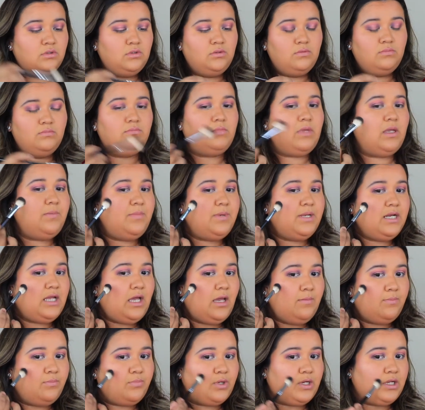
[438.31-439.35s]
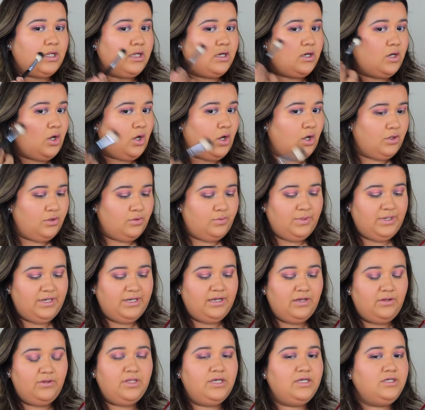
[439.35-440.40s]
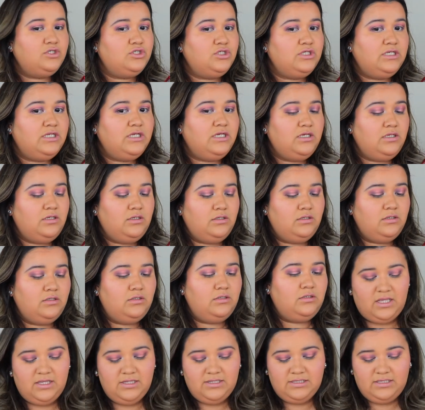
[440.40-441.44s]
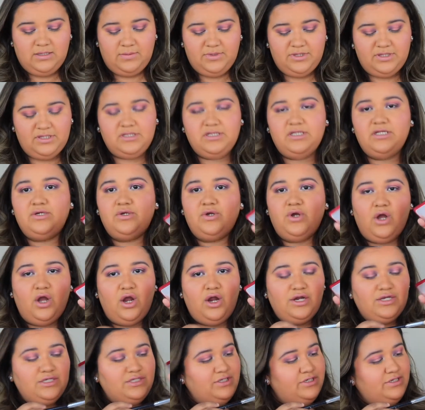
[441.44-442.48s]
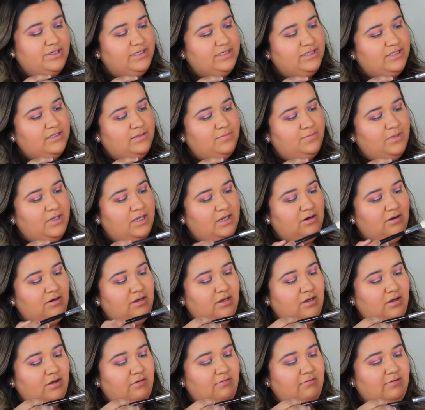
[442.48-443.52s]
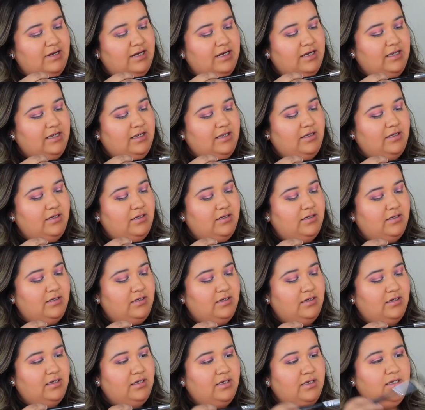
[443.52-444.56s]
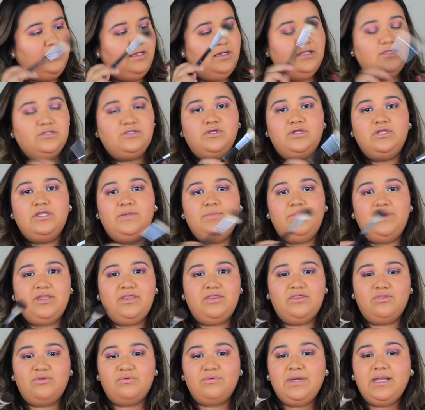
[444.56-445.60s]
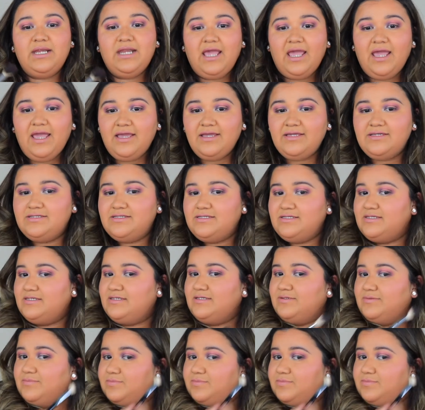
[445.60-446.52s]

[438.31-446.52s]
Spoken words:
Maybe not bring it all the way down like she did. Some of the little hearts are disappearing already. It's only been 3 days.